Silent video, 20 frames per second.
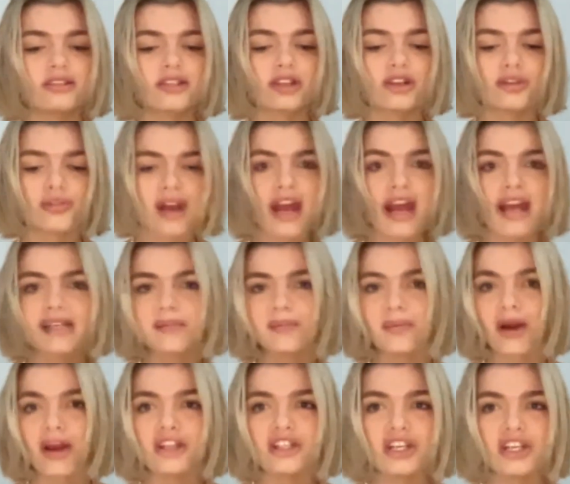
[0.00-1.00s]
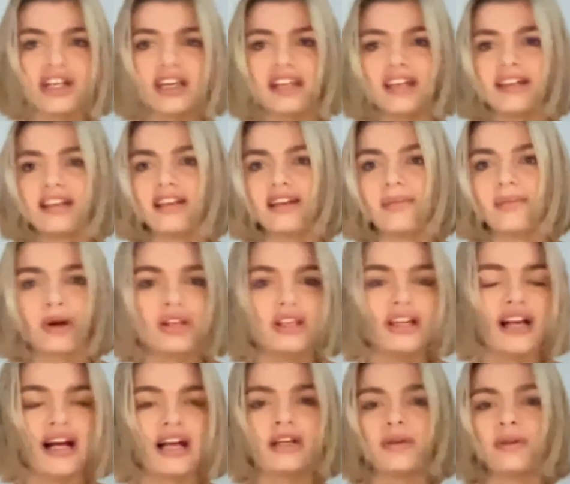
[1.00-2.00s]
create expression and body
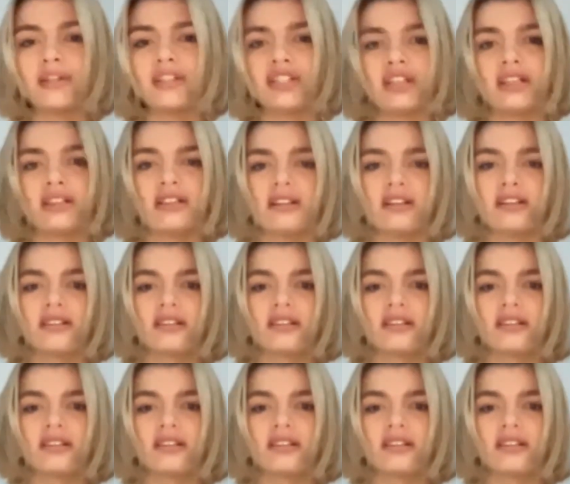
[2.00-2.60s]
language and